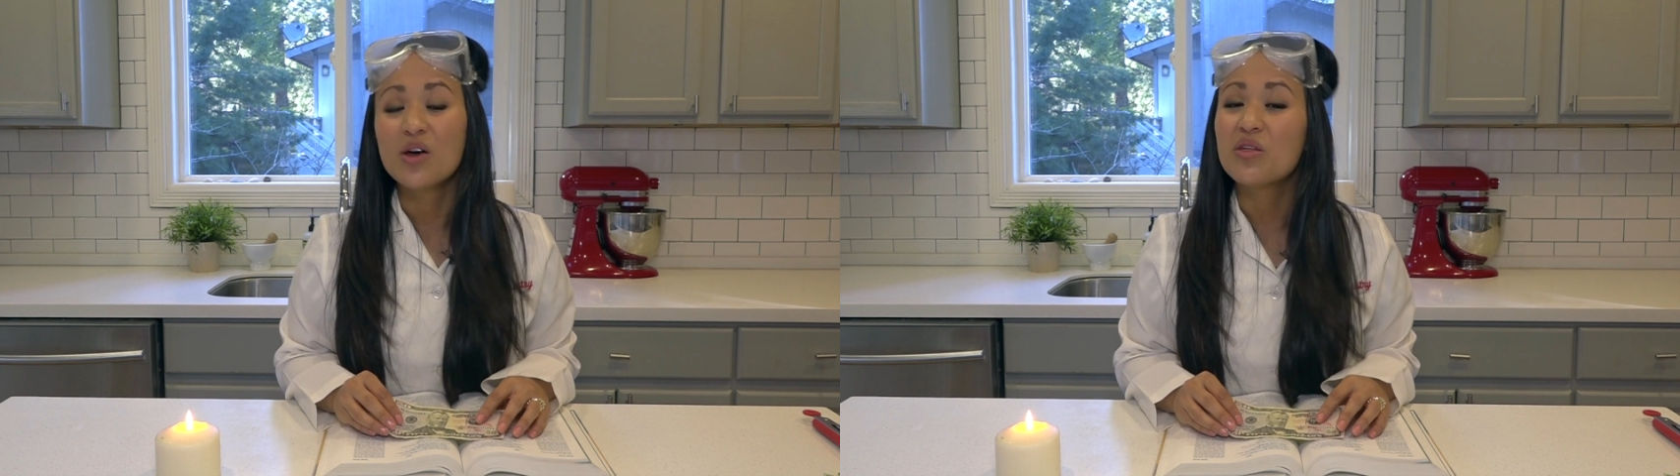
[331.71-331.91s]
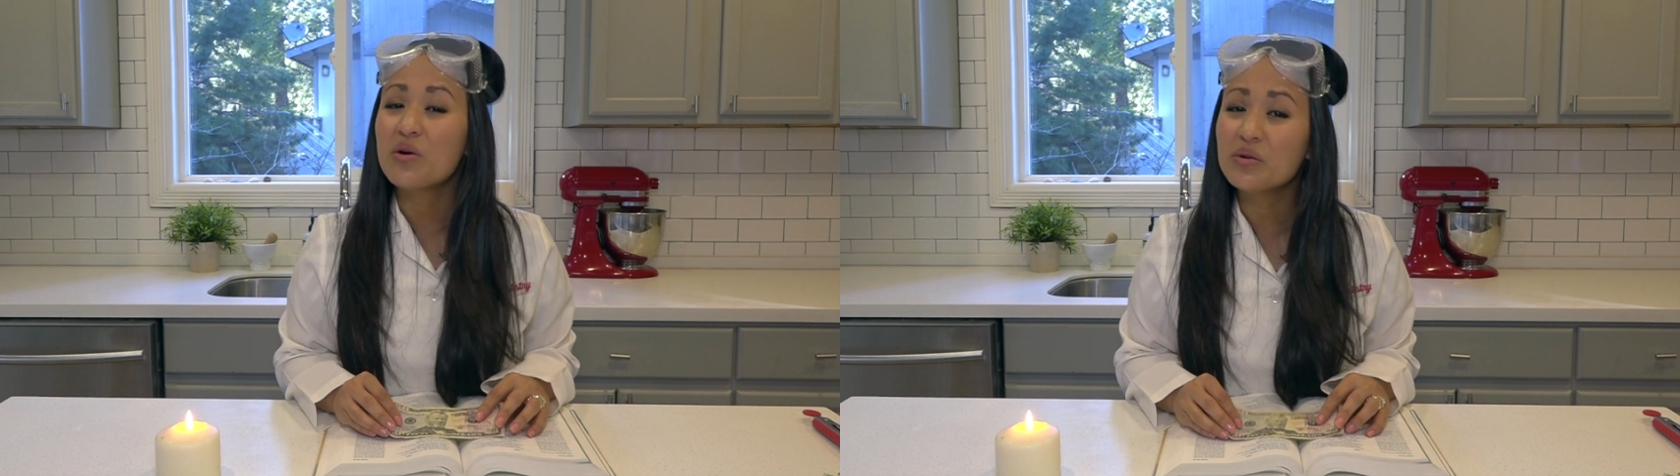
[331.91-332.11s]

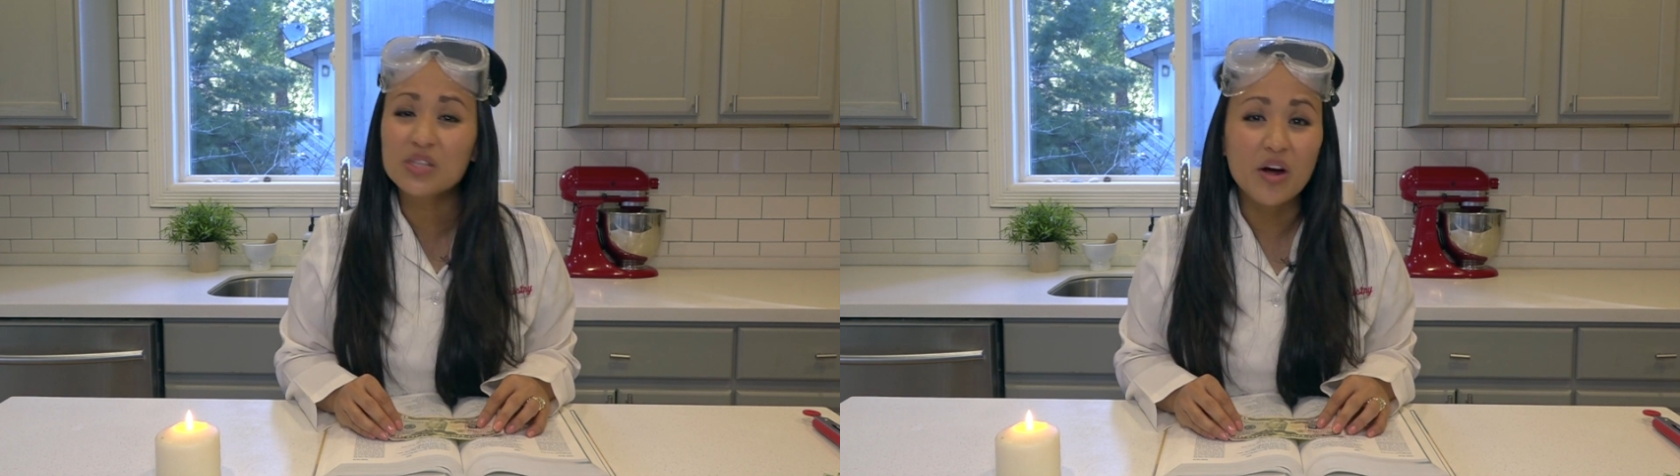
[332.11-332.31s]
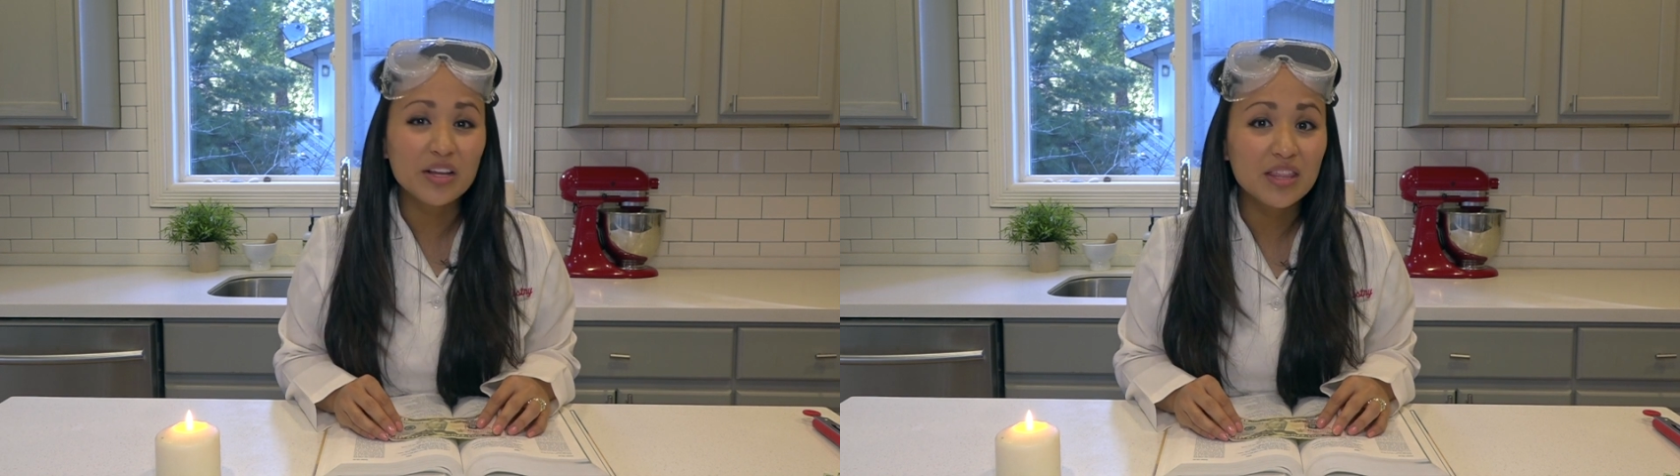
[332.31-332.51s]
Those
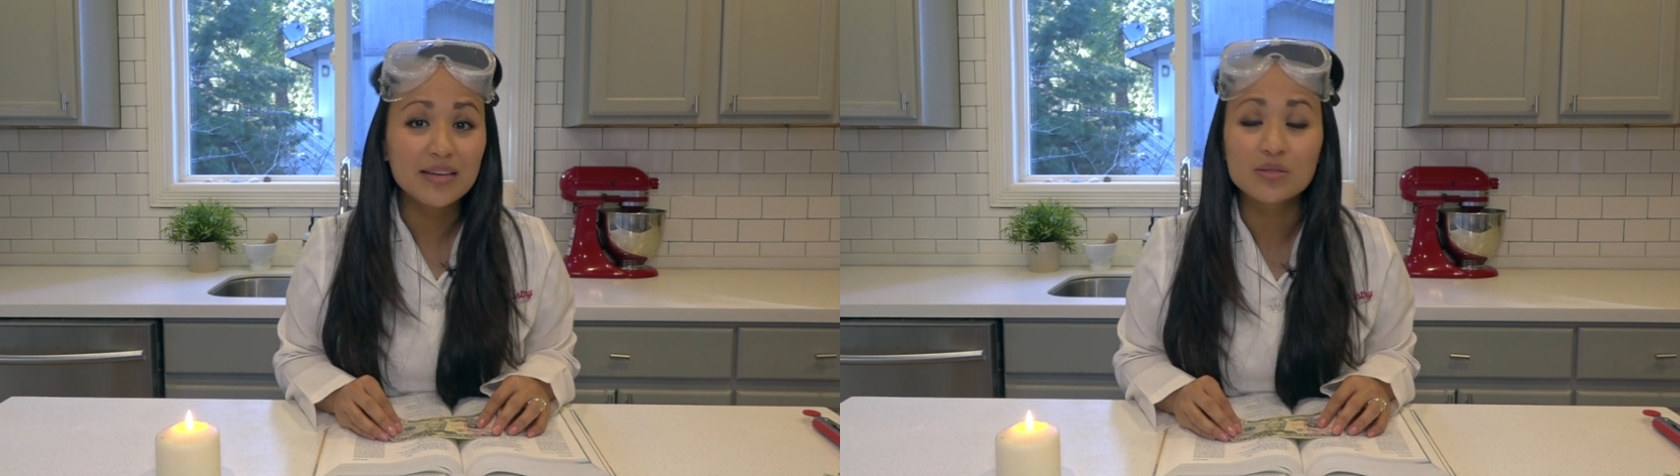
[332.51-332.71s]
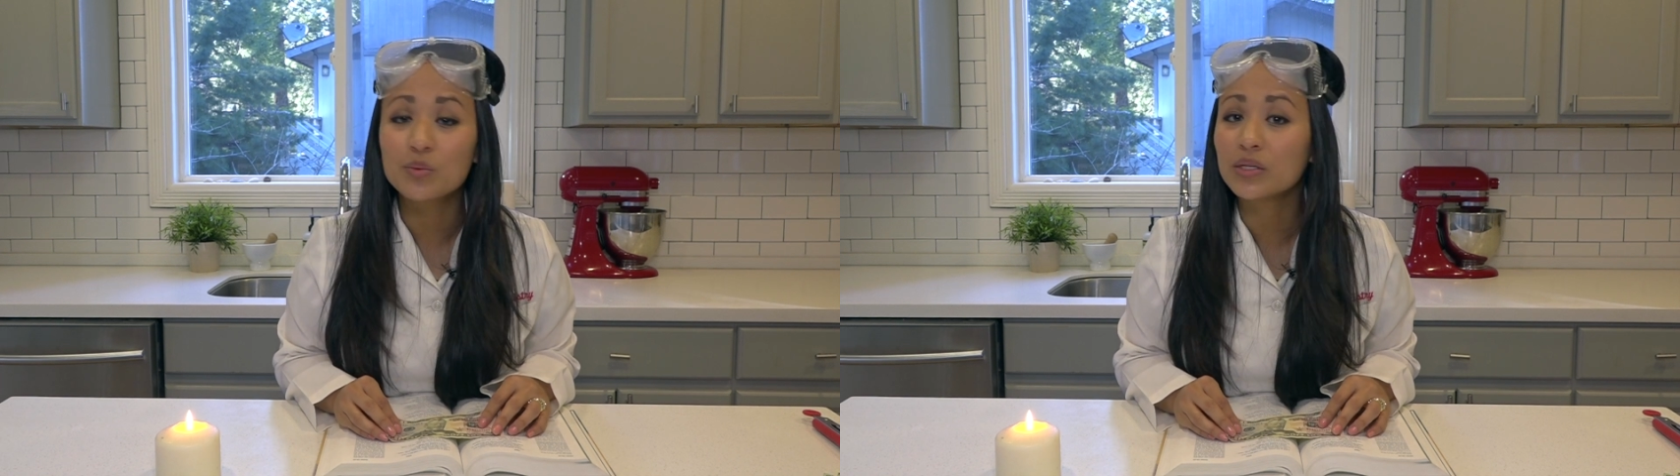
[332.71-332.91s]
hard
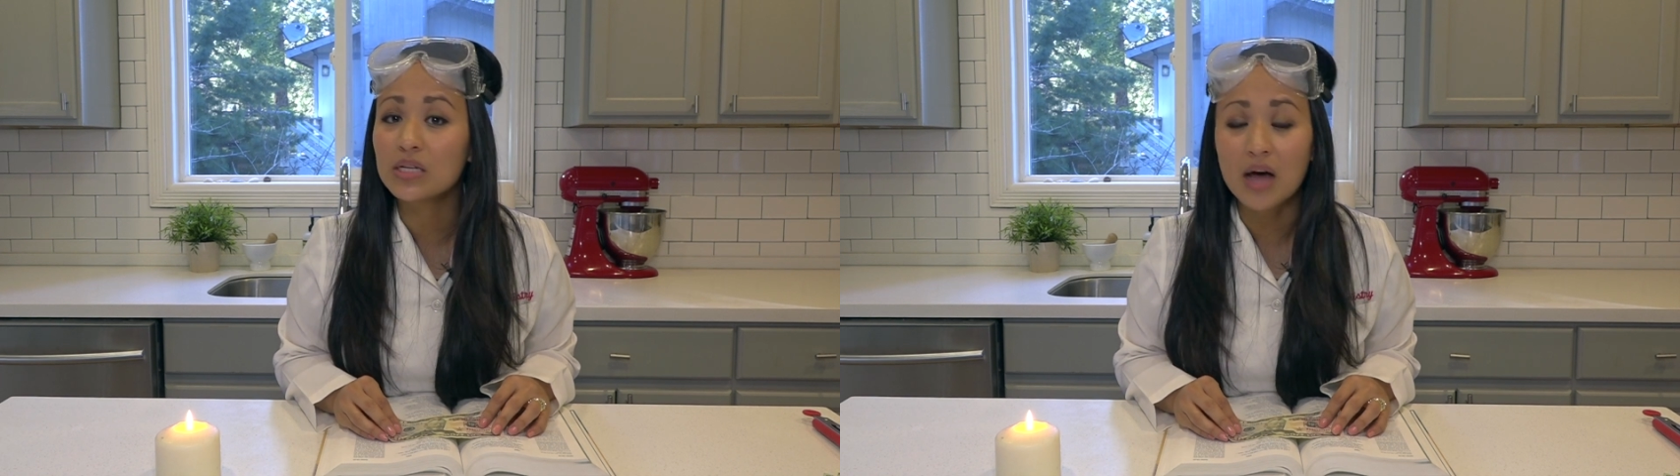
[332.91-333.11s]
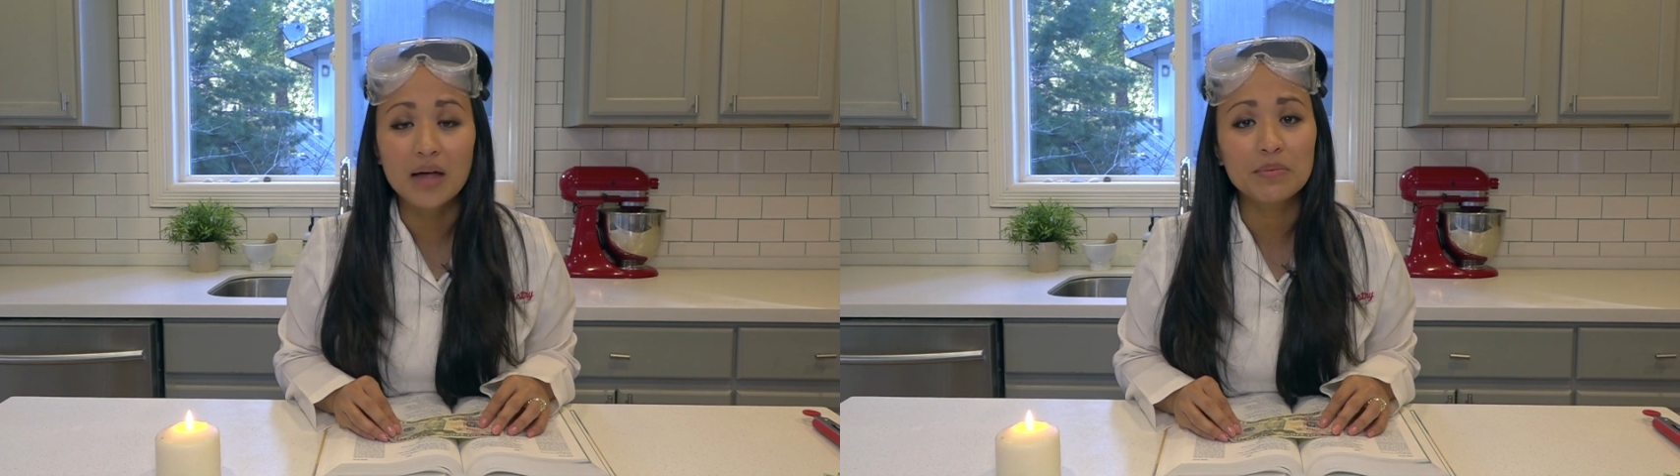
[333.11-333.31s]
things will
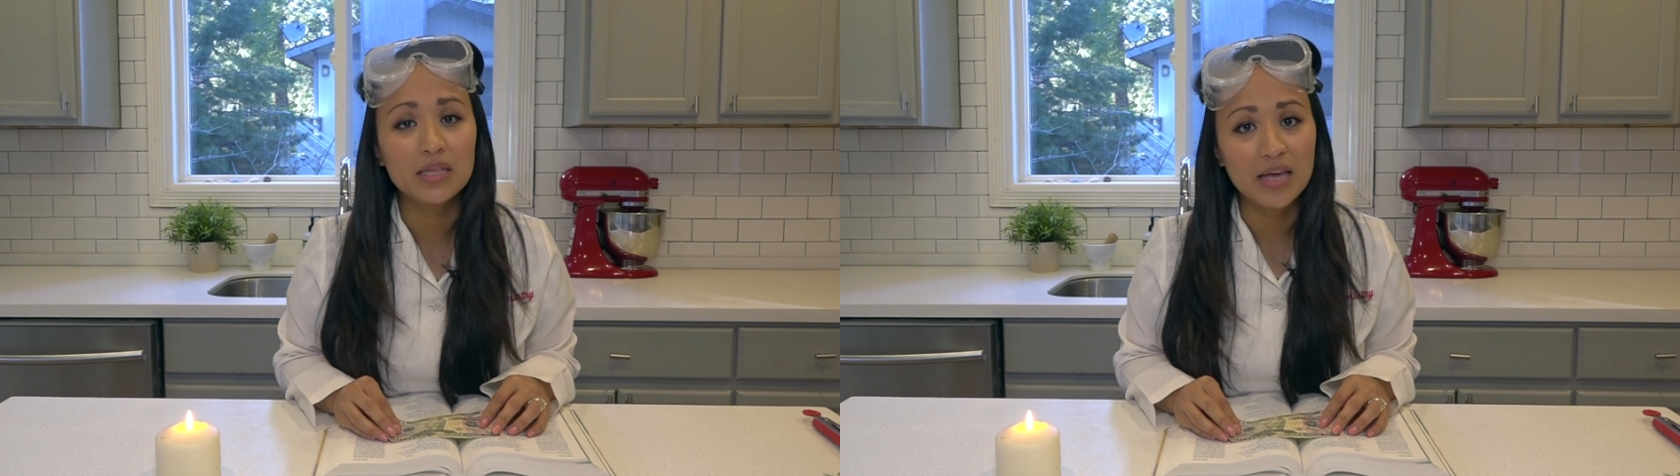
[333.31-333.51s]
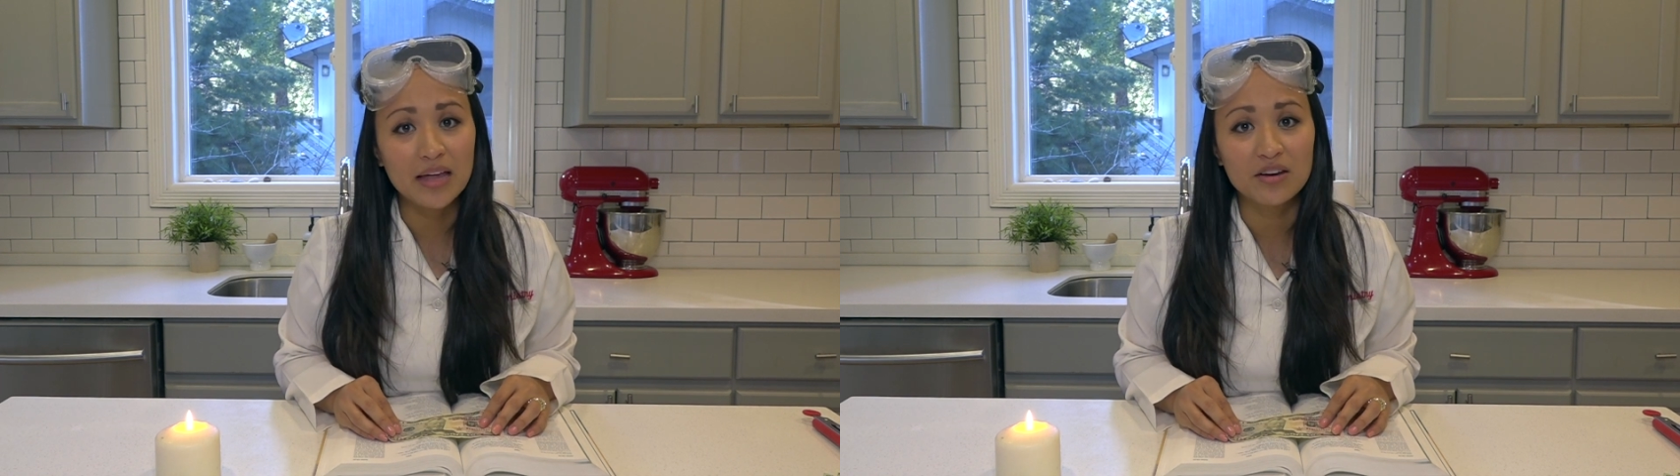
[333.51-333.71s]
not be
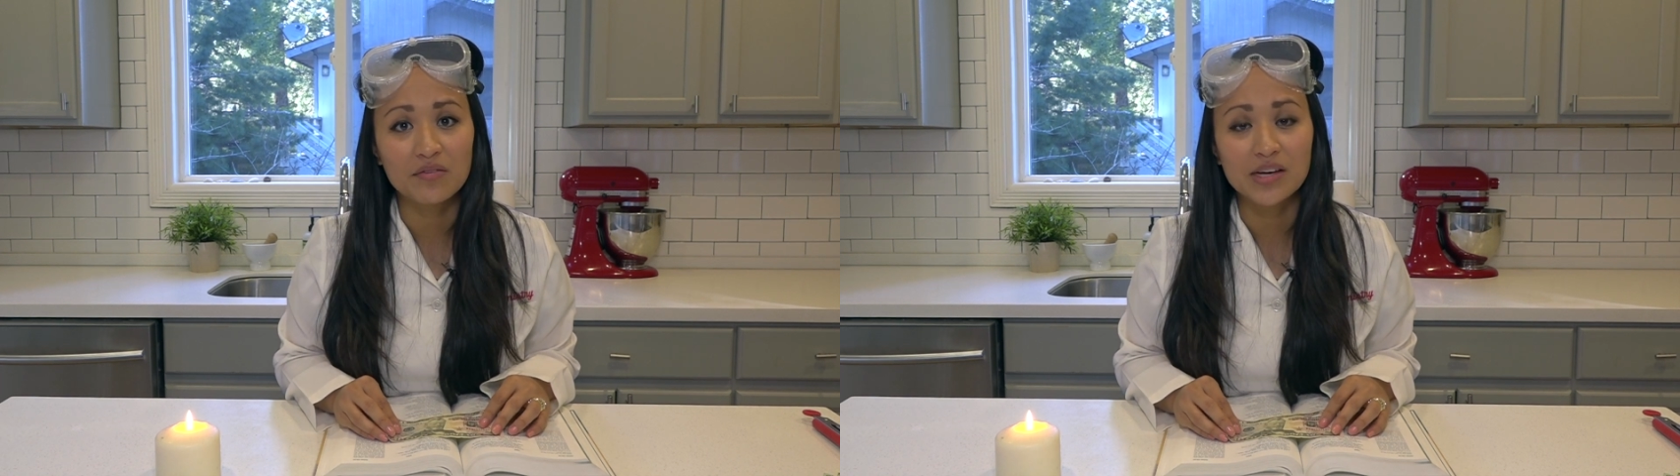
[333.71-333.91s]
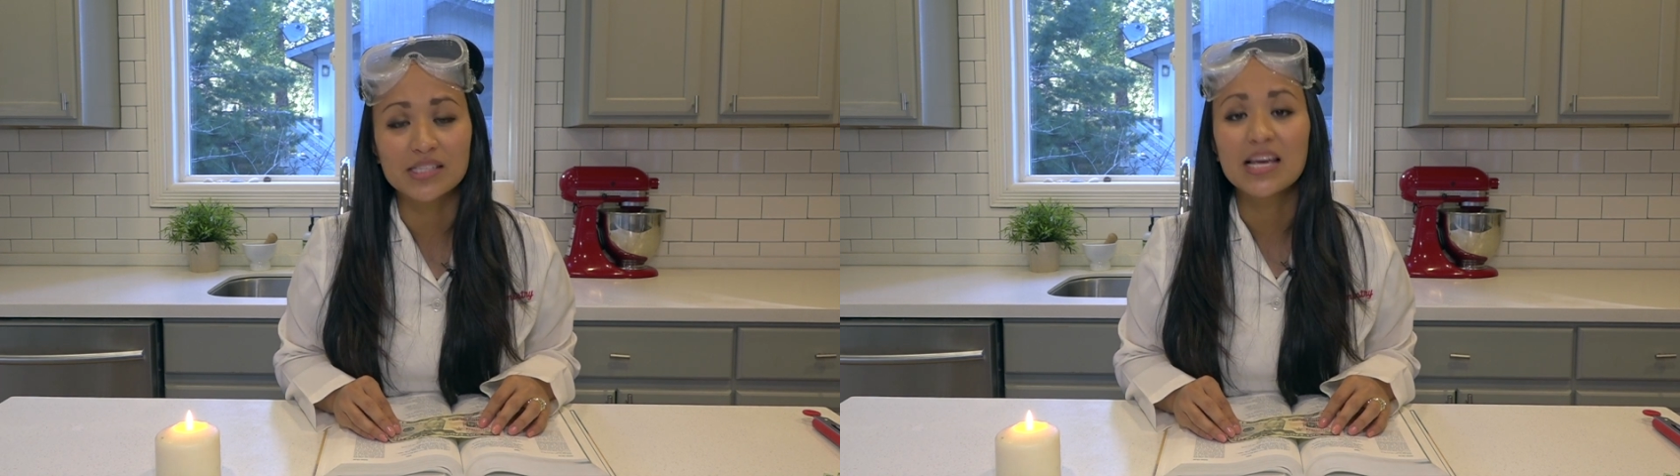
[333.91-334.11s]
the end
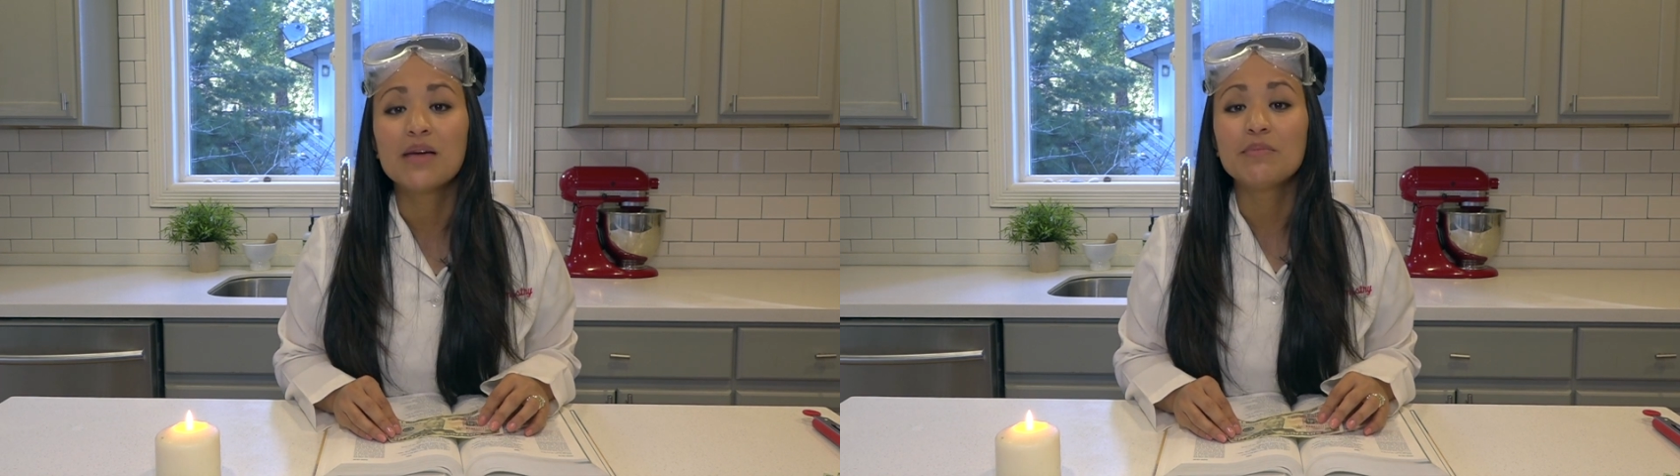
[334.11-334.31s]
of us